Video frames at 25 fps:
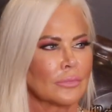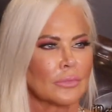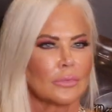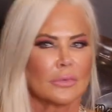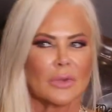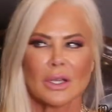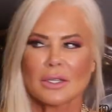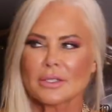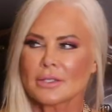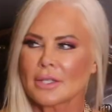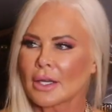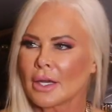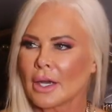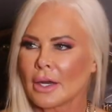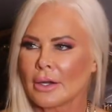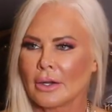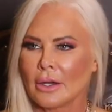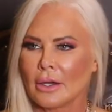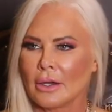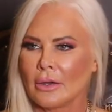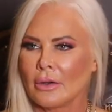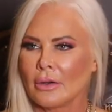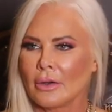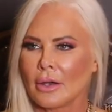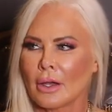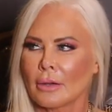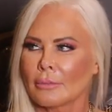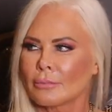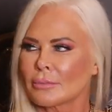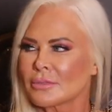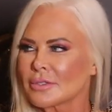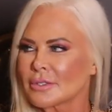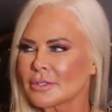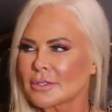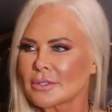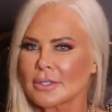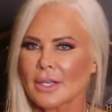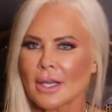Next thing I know, I'm
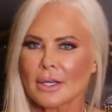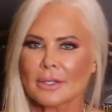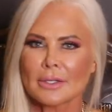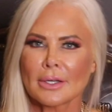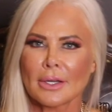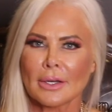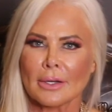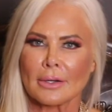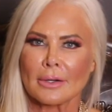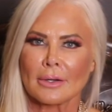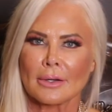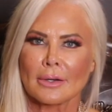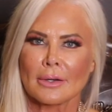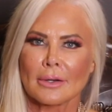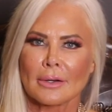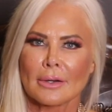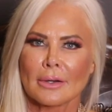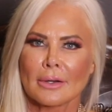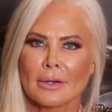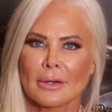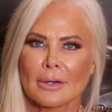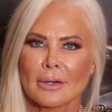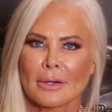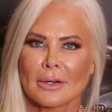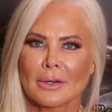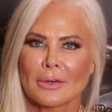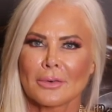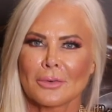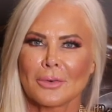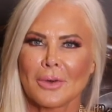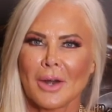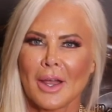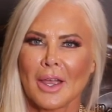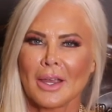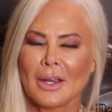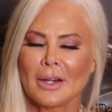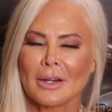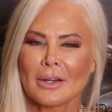sucked in.
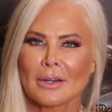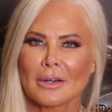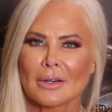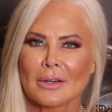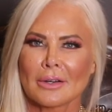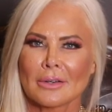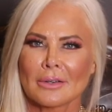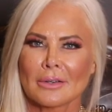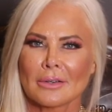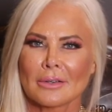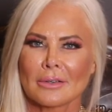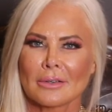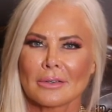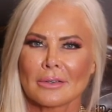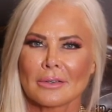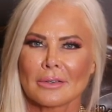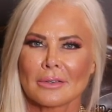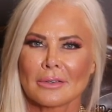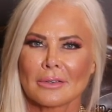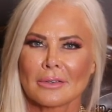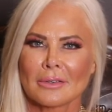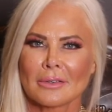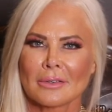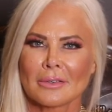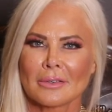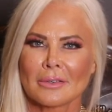Right? Mm-hmm.